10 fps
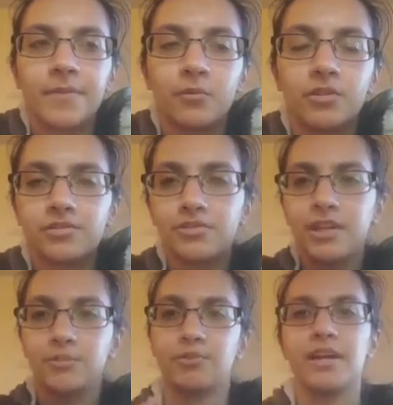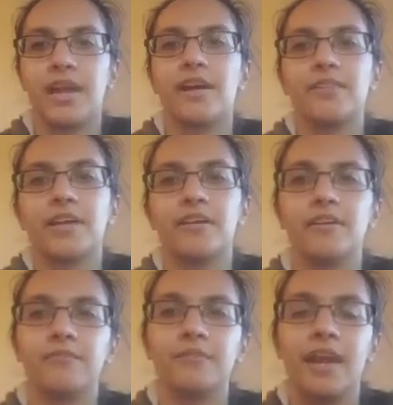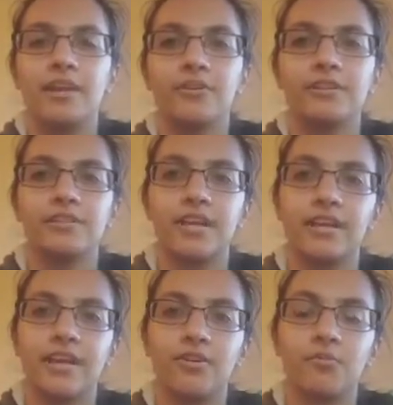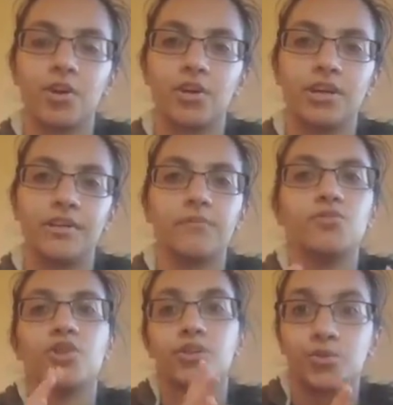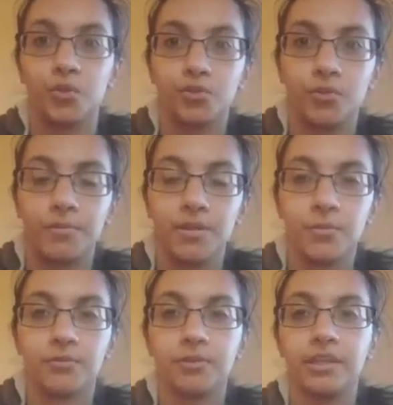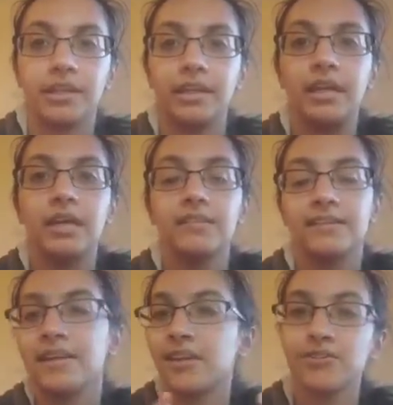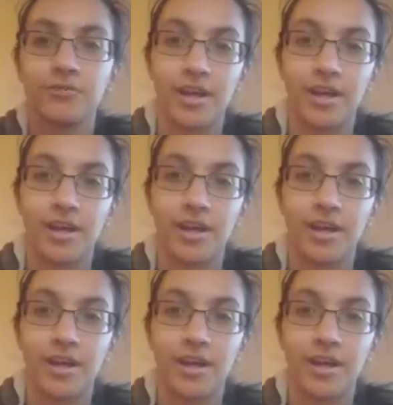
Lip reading: we're still trying to break out of that of catering skincare, marketing them just towards women when really skincare is for